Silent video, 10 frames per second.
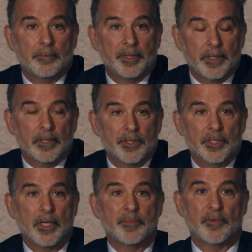political
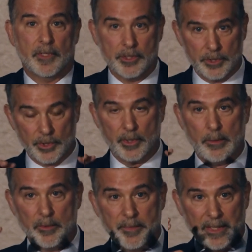subdivisions so
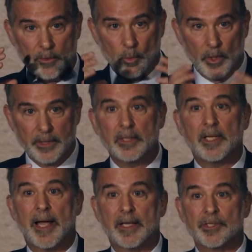they would be in one
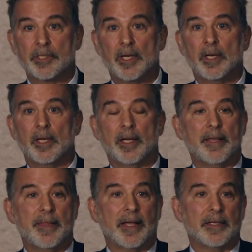class,
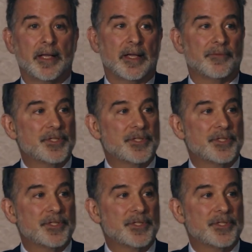and that if